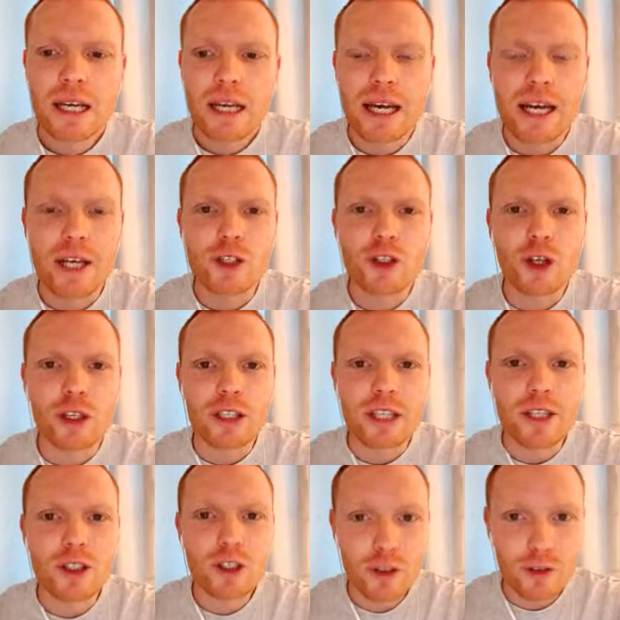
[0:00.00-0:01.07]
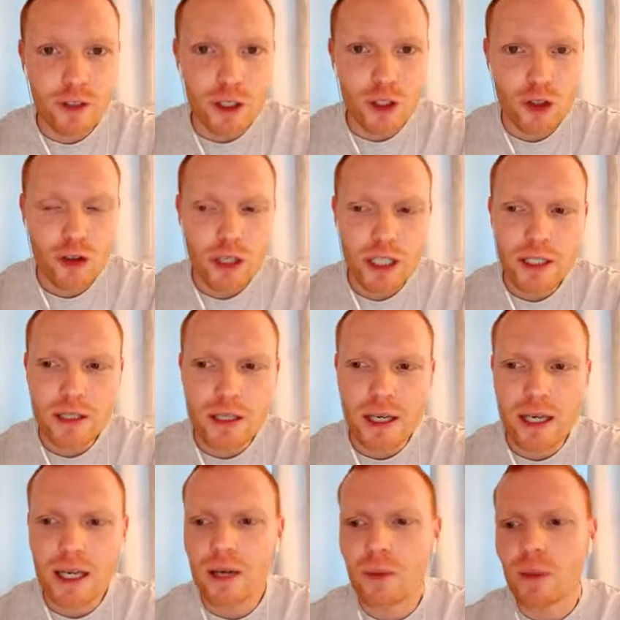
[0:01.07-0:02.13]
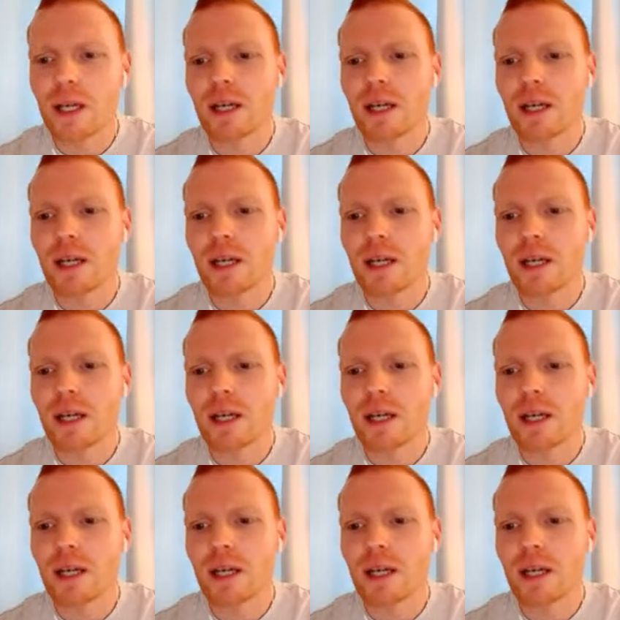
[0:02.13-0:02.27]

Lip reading: Joining tonight, just finished training. We